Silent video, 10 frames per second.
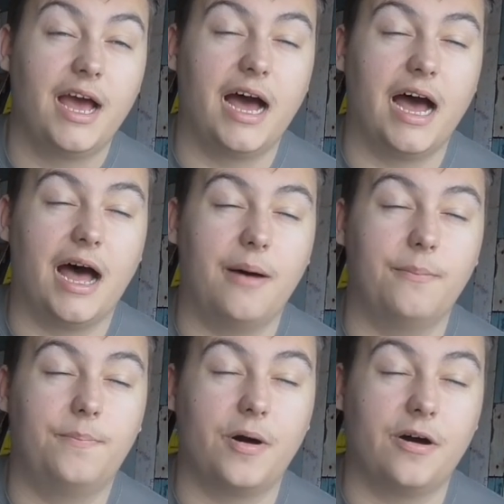
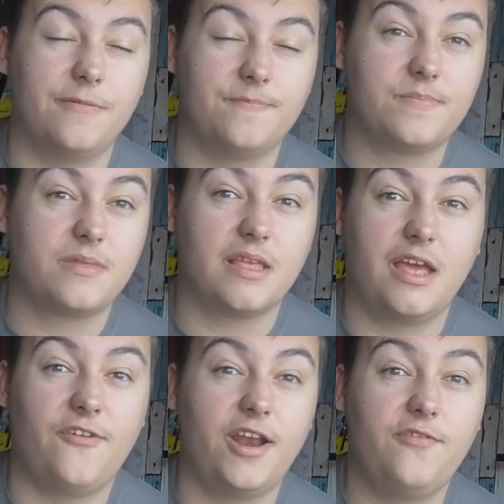Um, but
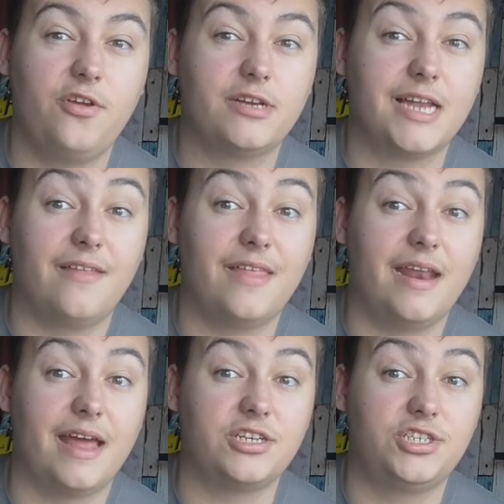if any of you are down
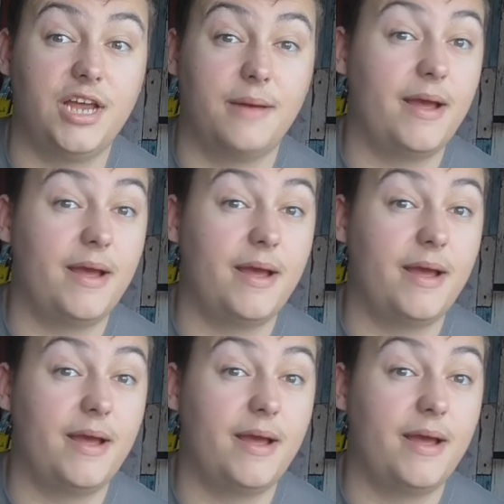there next year,